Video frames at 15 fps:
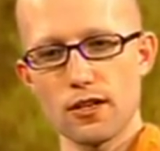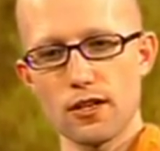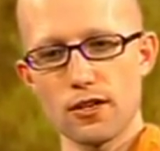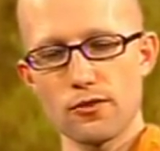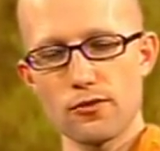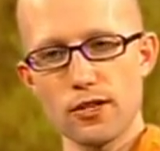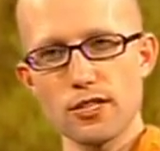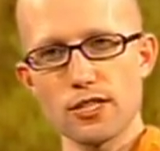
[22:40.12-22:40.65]

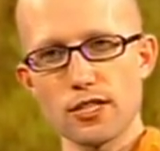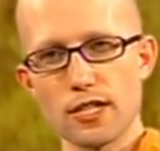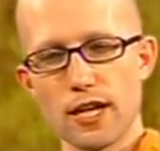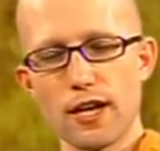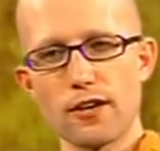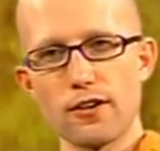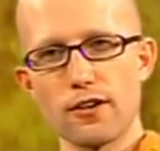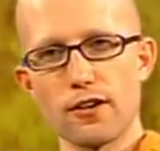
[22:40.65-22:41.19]
egregious
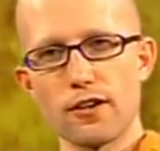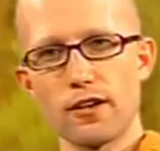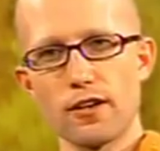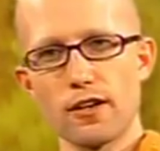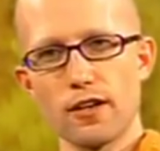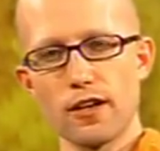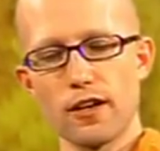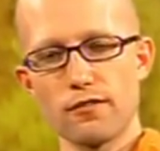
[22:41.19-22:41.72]
error
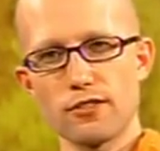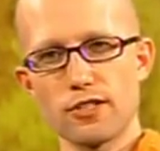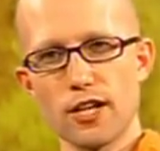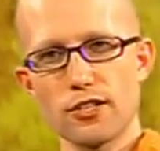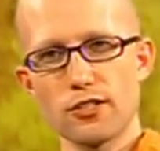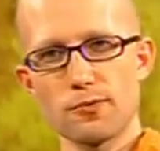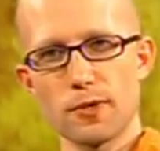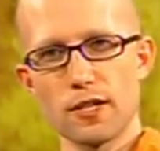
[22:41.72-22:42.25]
of
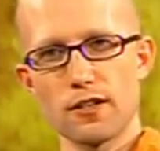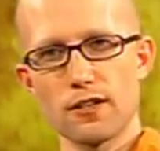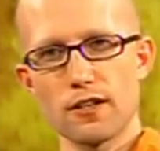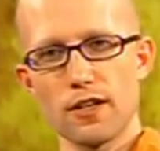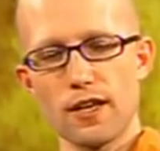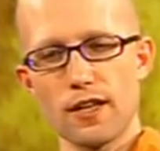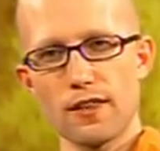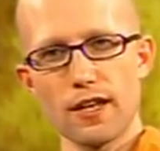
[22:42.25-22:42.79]
judgment,
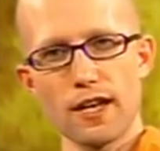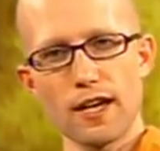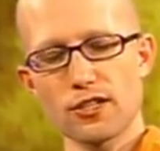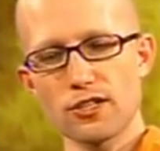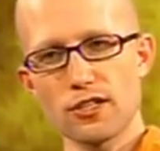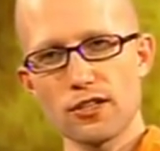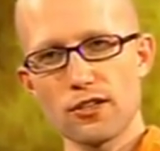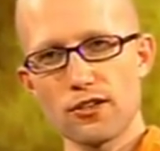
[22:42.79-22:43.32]
that
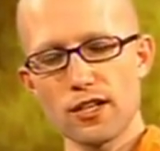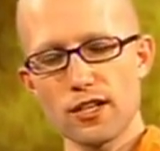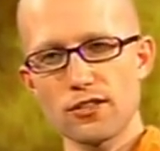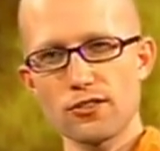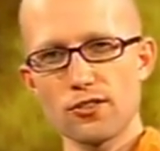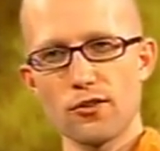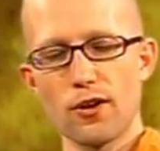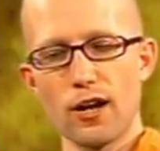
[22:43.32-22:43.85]
actually there
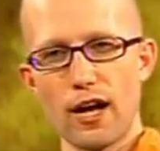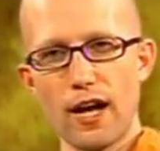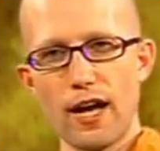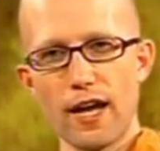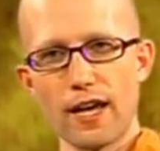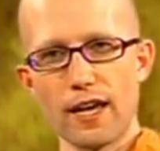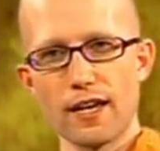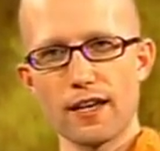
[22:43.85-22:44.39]
is no
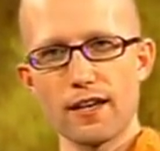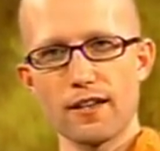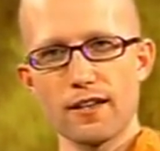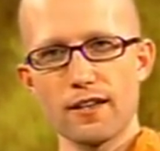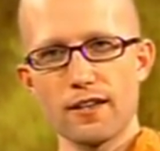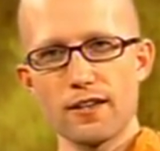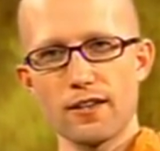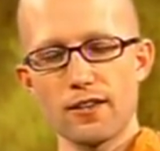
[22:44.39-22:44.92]
I,
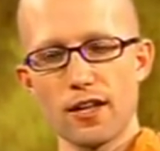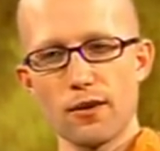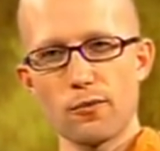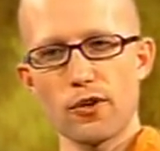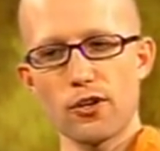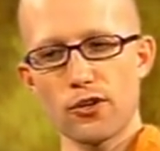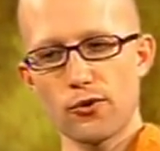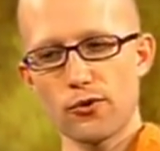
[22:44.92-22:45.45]
that
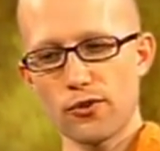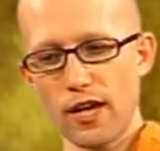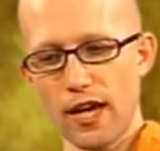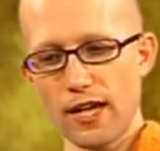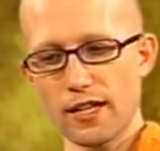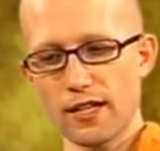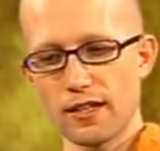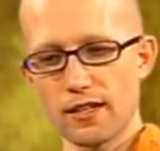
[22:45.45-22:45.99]
we're
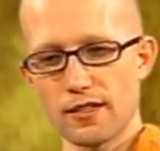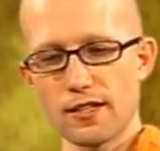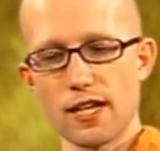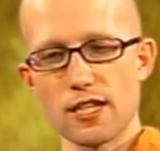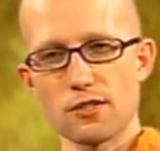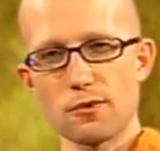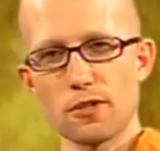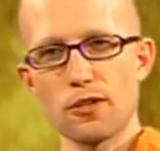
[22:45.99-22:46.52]
creating this
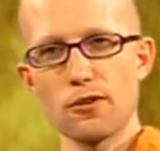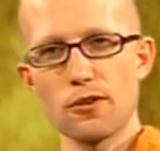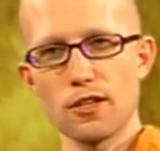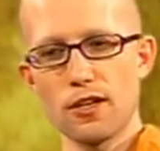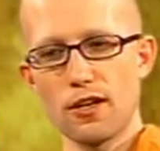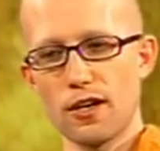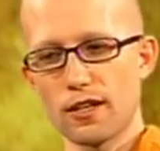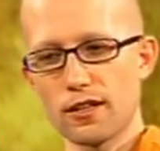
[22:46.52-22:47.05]
as we go
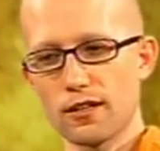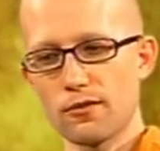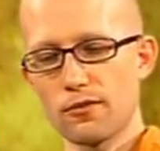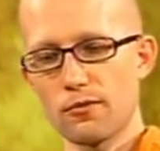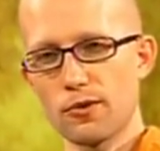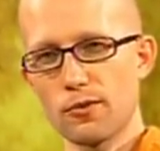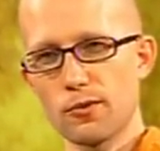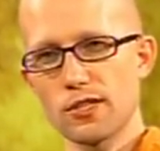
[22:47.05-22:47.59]
along.
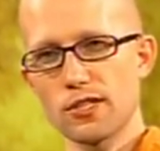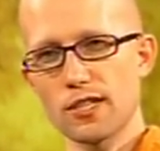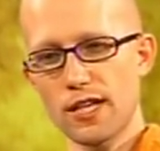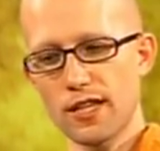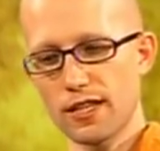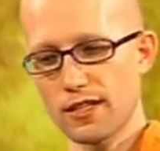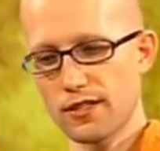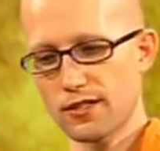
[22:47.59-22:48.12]
We'll
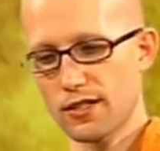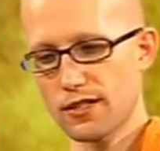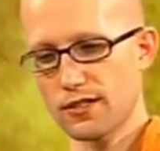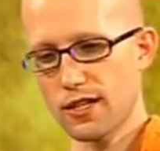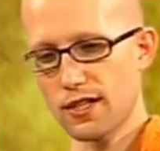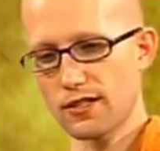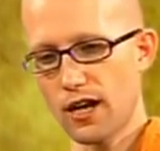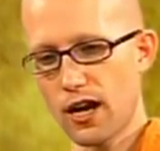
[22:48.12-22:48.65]
say this,
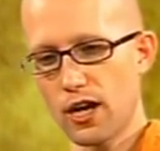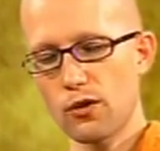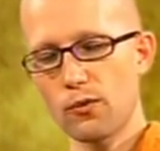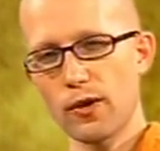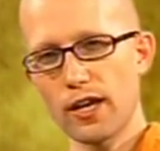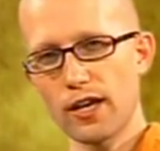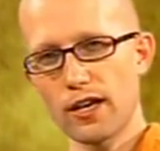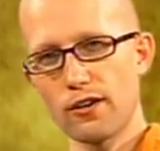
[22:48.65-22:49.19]
it's, it's our
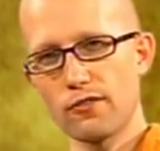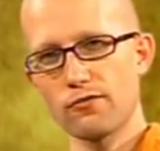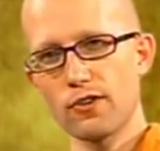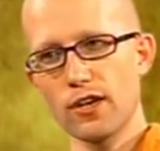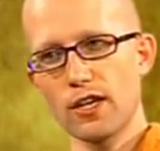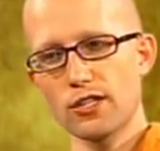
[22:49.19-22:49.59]
way of